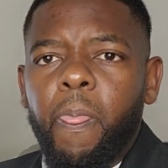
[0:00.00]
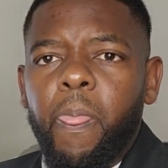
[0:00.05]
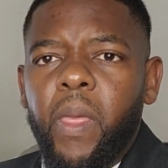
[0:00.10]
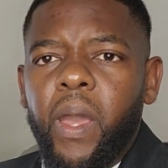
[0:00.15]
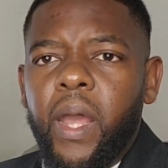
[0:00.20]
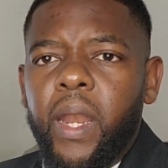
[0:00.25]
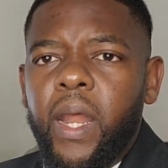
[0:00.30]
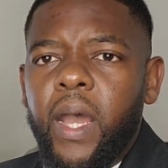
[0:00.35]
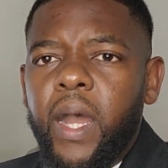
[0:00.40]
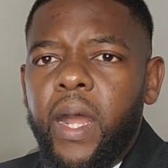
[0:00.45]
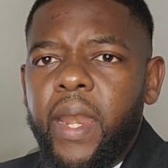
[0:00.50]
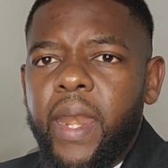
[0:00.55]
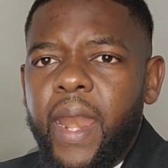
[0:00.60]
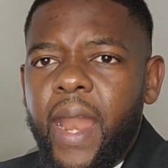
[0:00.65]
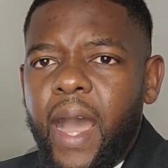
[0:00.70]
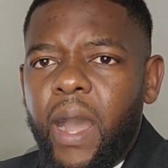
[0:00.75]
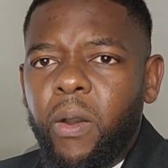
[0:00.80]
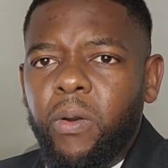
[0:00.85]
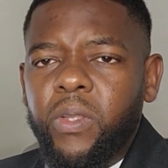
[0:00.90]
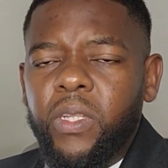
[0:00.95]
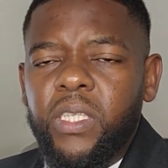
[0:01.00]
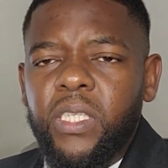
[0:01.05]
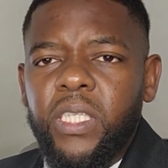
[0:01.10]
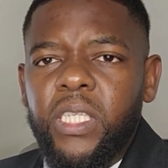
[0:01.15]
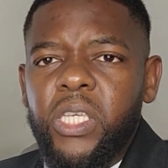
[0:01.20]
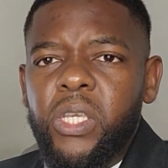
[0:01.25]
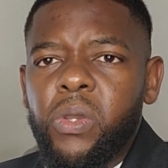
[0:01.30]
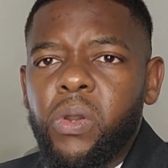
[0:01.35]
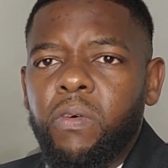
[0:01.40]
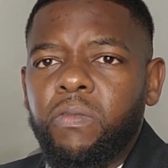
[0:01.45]
and now the
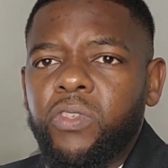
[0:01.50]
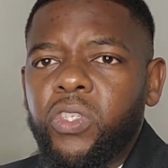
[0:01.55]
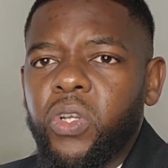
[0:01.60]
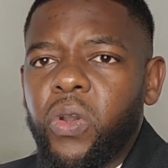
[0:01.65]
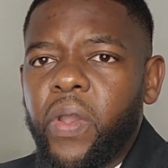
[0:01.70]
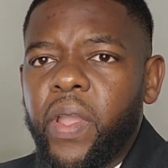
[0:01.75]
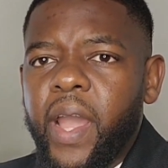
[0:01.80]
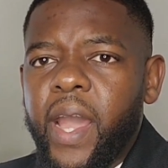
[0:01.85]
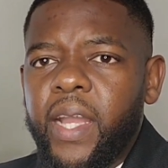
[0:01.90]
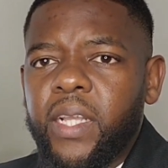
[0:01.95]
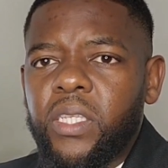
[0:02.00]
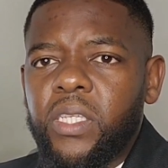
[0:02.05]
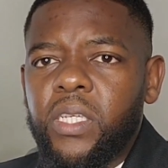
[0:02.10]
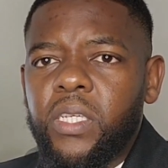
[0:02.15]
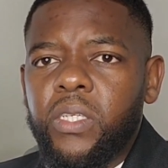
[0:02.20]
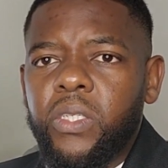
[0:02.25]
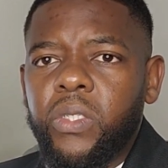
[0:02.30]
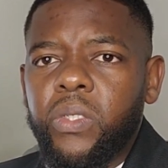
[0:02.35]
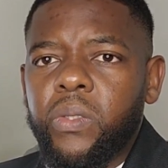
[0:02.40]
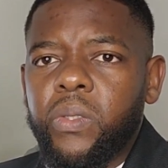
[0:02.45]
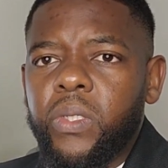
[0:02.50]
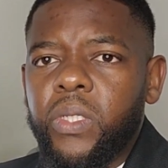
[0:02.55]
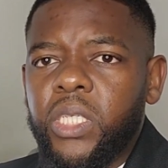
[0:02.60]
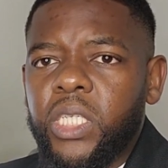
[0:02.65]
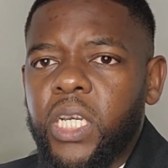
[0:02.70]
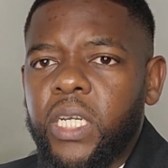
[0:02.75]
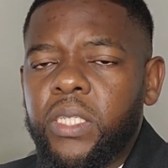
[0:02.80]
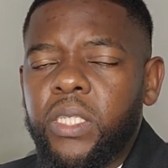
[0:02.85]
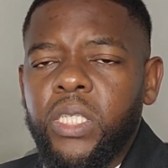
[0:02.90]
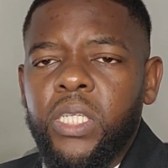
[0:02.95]
CEO of JoinIT
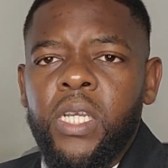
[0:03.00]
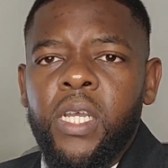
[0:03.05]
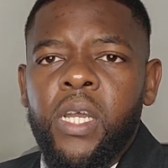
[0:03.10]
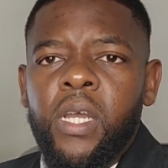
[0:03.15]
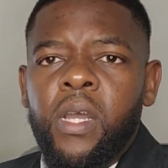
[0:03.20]
Solutions.